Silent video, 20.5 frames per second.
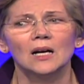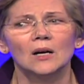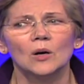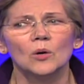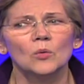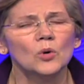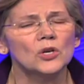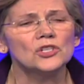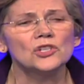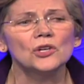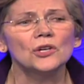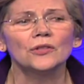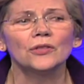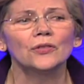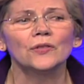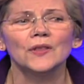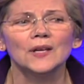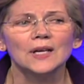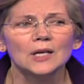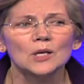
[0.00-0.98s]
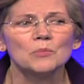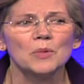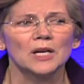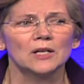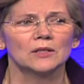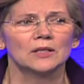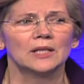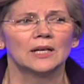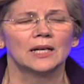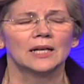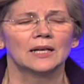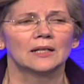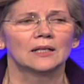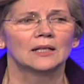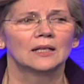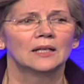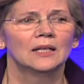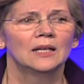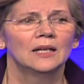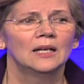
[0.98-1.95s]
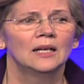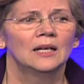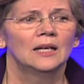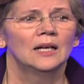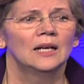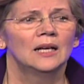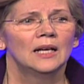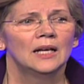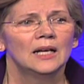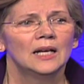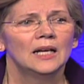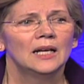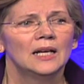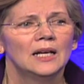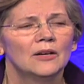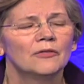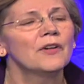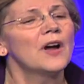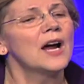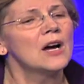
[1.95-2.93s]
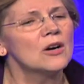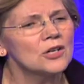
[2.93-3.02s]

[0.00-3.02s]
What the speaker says: I want you to think about that. If